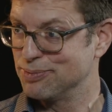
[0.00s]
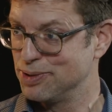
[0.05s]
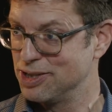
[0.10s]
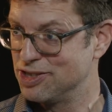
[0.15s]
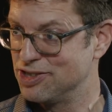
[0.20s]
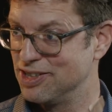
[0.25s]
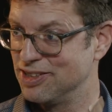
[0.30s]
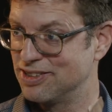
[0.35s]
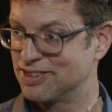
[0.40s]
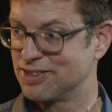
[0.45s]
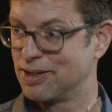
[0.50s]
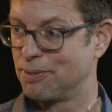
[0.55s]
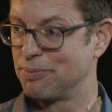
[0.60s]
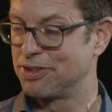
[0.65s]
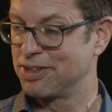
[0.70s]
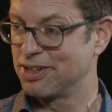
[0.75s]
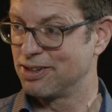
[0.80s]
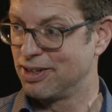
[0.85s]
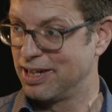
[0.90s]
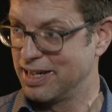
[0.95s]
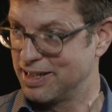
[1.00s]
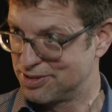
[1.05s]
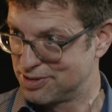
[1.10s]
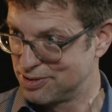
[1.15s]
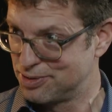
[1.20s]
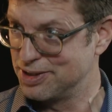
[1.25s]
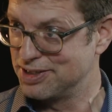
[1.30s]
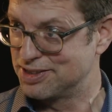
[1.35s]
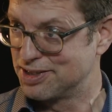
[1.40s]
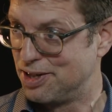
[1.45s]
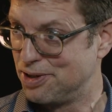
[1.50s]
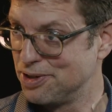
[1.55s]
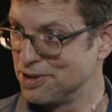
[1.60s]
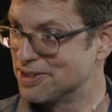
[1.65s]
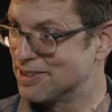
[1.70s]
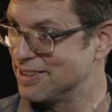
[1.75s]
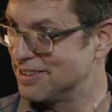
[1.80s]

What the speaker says: Which is something like the result.